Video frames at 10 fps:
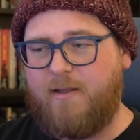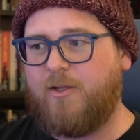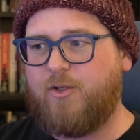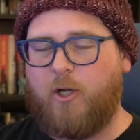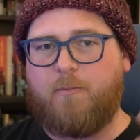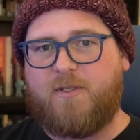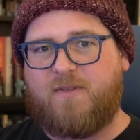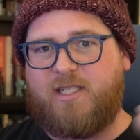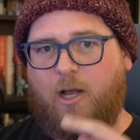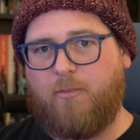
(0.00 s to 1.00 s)
in terms of
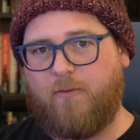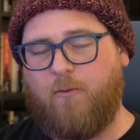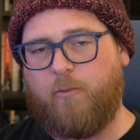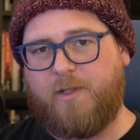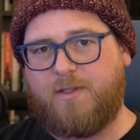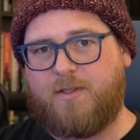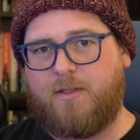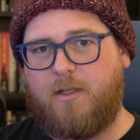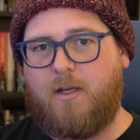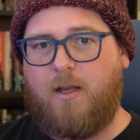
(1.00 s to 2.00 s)
sound performance,
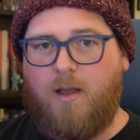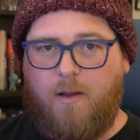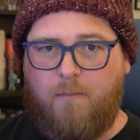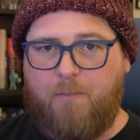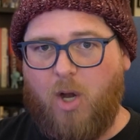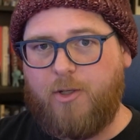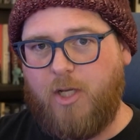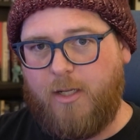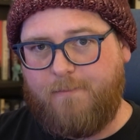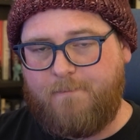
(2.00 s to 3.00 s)
bar none.